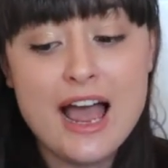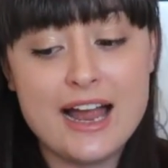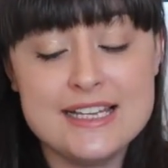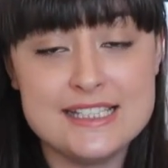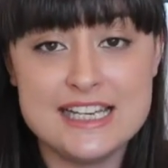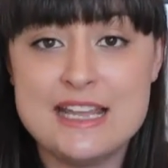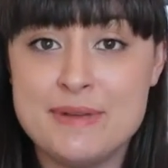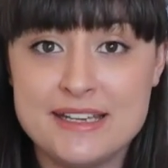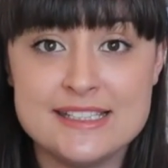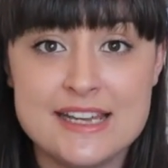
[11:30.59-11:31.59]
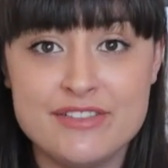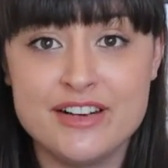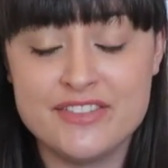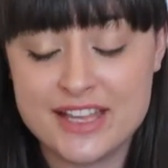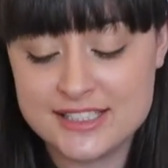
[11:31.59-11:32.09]
I sleep in several
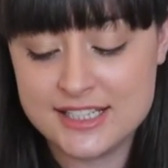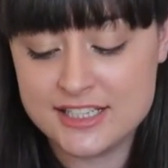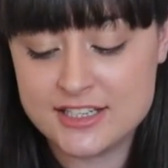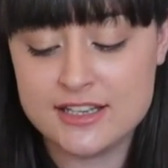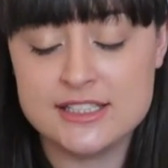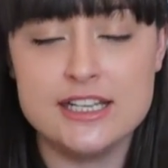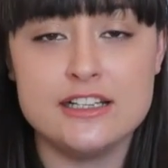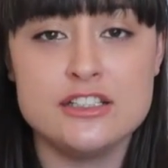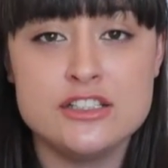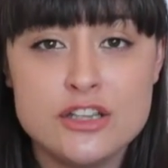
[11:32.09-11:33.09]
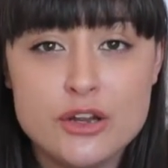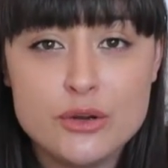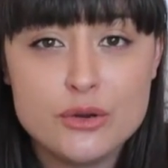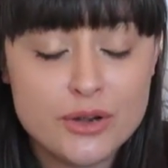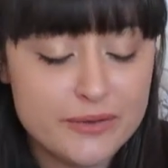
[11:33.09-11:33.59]
of their t-shirts. They are
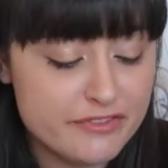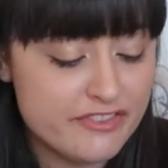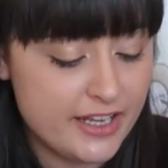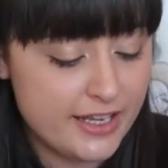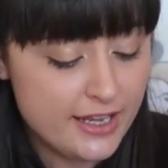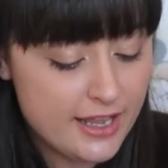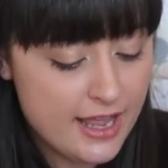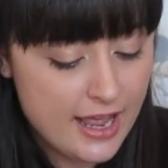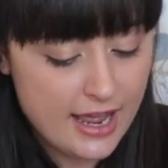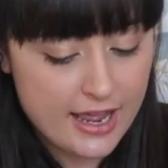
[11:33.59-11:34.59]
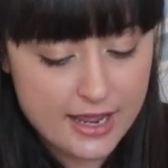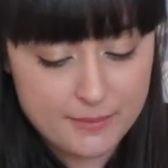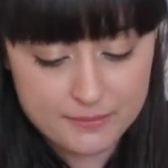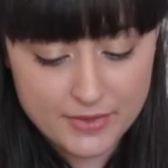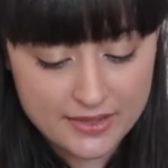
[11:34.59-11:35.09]
so comfy.
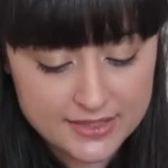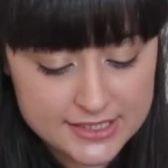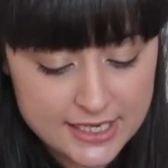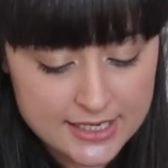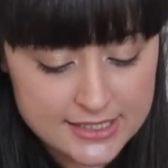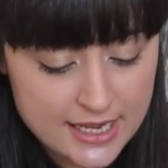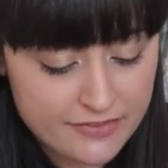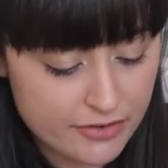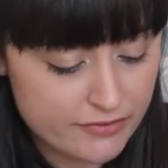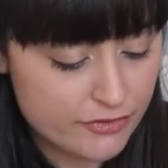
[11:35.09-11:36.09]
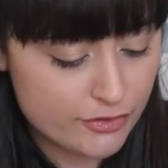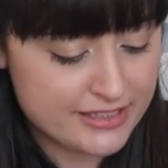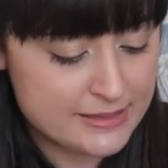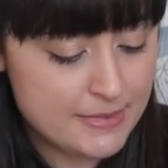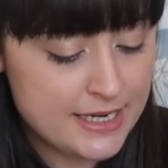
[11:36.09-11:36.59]
Um, and the size that I've gone for
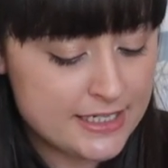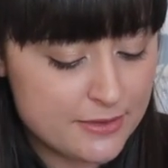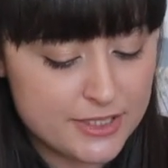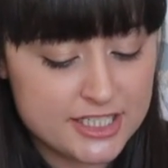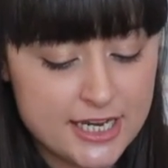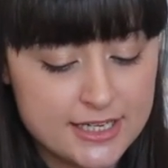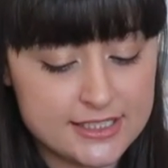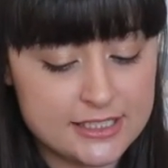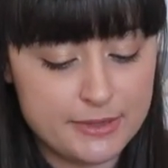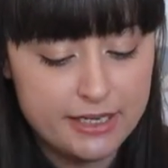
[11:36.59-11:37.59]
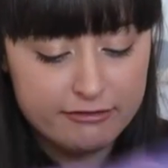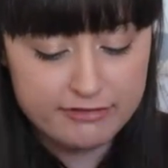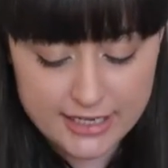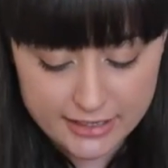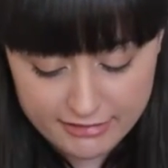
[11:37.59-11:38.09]
is medium, which tends to be a
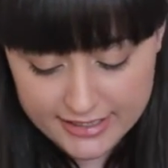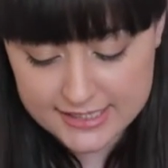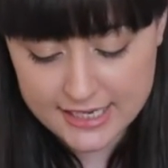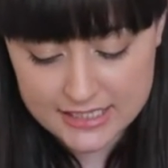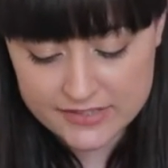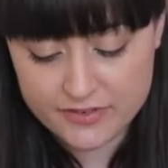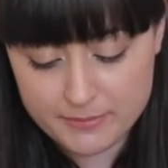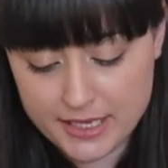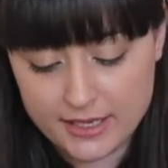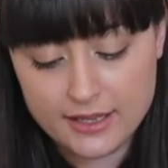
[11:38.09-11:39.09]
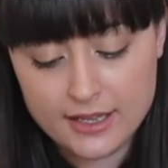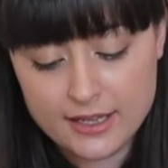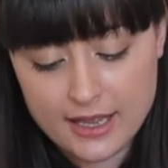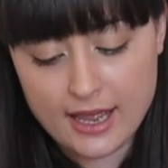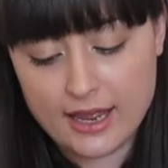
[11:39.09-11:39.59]
really great size for me.
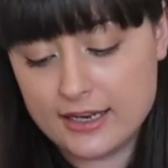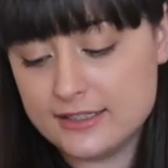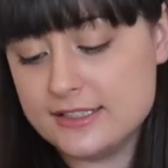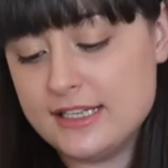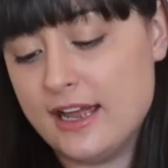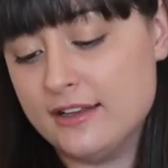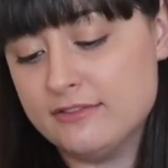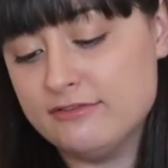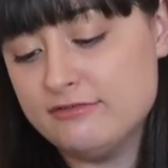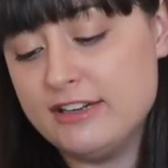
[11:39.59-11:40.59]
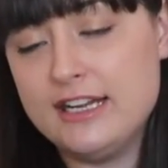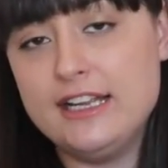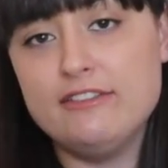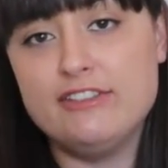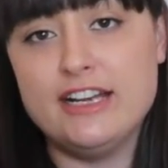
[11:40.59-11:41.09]
And yeah,
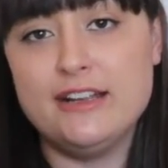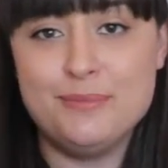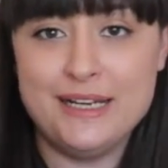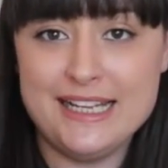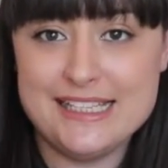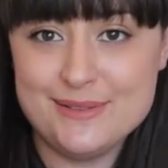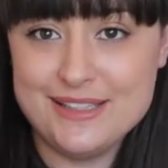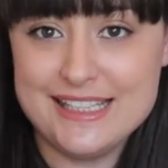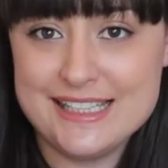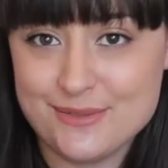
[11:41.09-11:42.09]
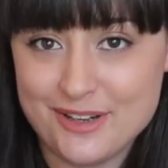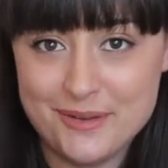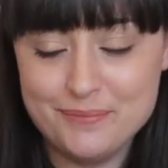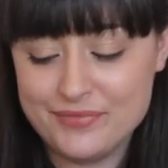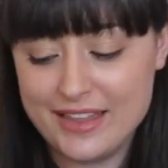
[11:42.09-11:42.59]
really, really pleased with this
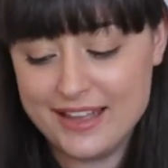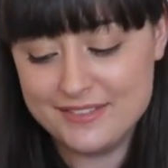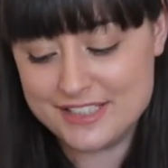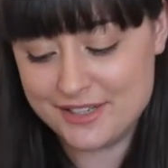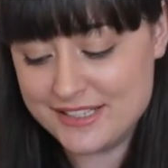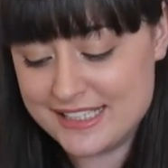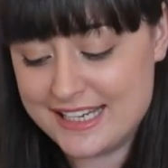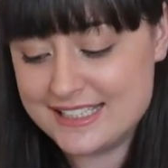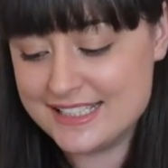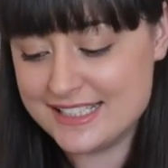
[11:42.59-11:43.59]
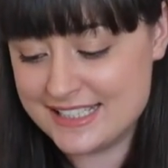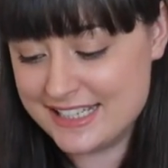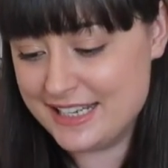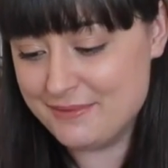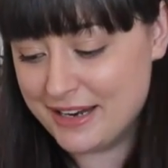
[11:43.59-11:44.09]
one. So excited to
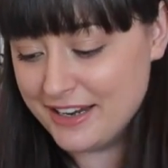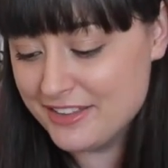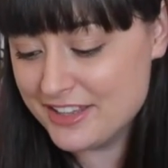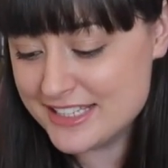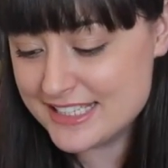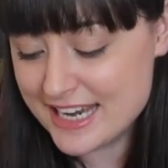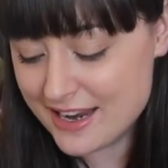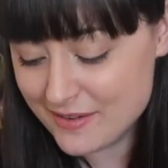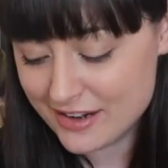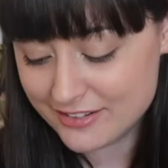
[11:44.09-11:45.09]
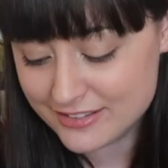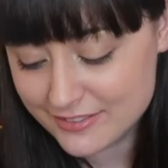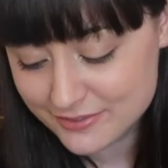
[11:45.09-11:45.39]
see my others now. I